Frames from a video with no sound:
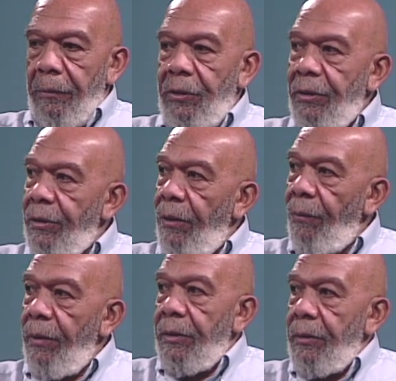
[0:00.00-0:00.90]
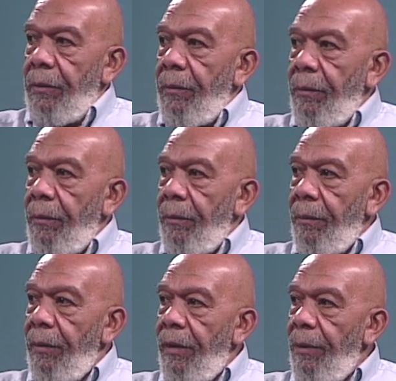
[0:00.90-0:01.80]
just notice
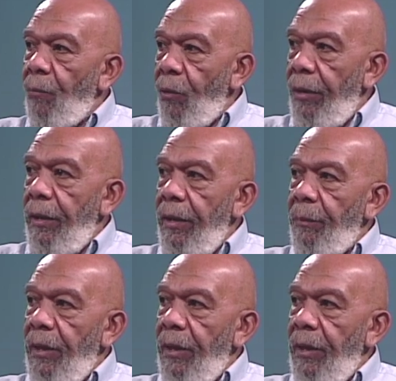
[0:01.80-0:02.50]
that I'm working at